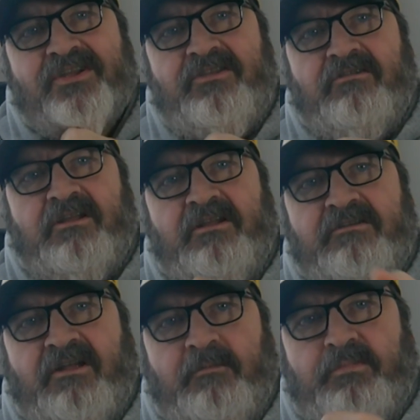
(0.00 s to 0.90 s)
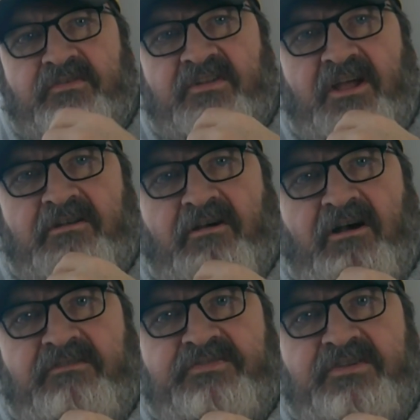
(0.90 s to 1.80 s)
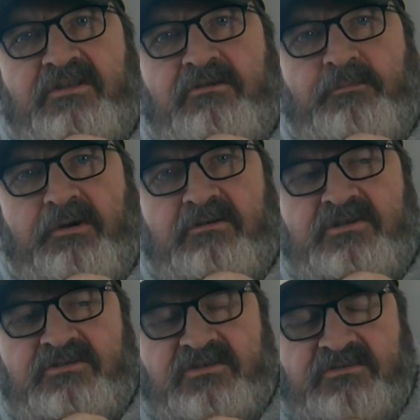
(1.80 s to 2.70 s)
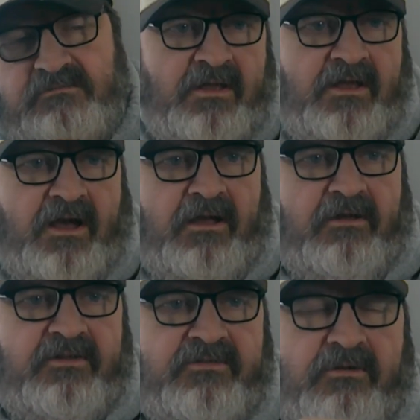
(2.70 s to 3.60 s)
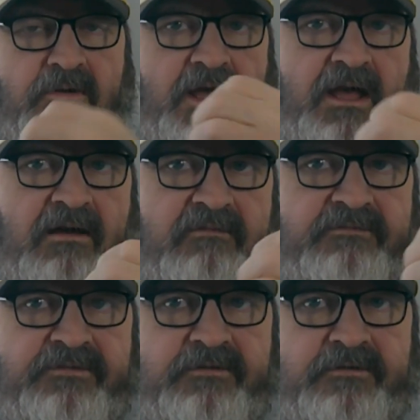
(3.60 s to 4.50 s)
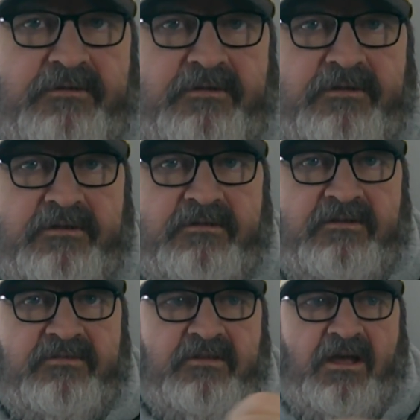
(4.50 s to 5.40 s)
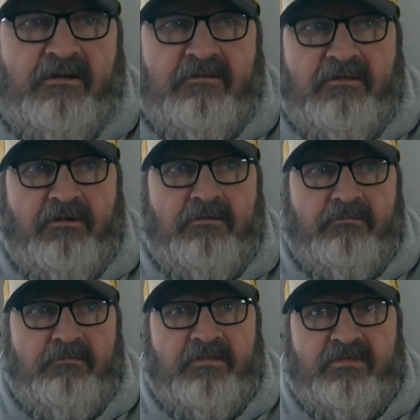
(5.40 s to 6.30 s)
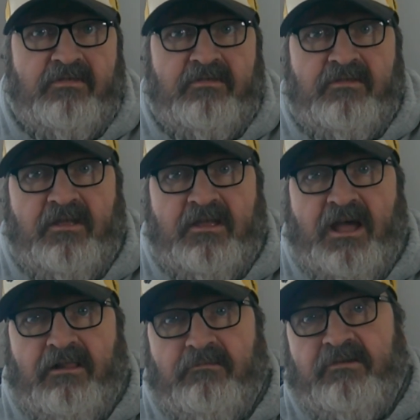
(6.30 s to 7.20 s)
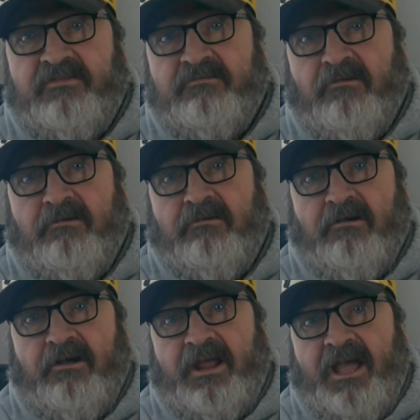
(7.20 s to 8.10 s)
You'll get 10% off your purchase. I also have a discount code with the Gallery store on